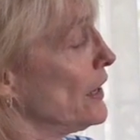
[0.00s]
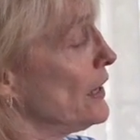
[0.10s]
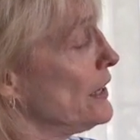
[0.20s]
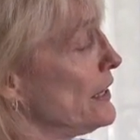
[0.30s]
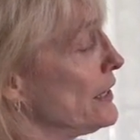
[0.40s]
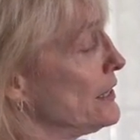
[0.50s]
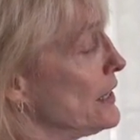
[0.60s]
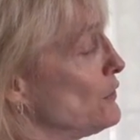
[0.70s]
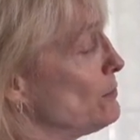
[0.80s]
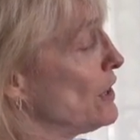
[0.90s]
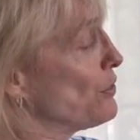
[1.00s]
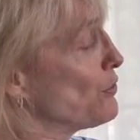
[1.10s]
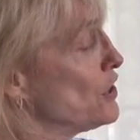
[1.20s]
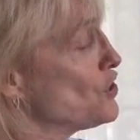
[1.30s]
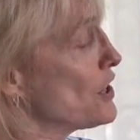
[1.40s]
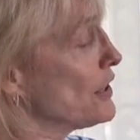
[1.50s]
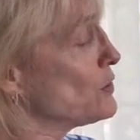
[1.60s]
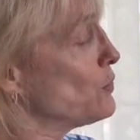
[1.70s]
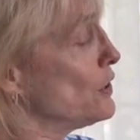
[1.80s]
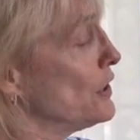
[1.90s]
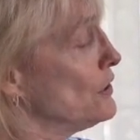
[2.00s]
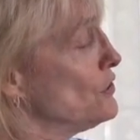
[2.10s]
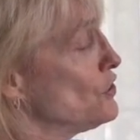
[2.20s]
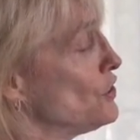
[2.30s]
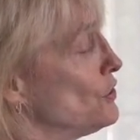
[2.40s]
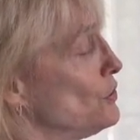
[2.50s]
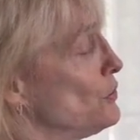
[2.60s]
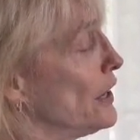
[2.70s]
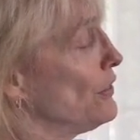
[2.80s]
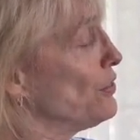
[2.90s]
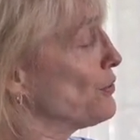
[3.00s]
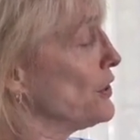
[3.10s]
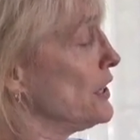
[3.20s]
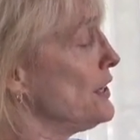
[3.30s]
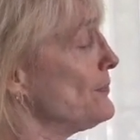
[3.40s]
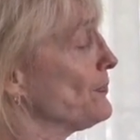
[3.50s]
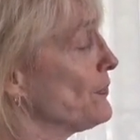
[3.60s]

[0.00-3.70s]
and he had given me 3 shots, 1, 2, and 3,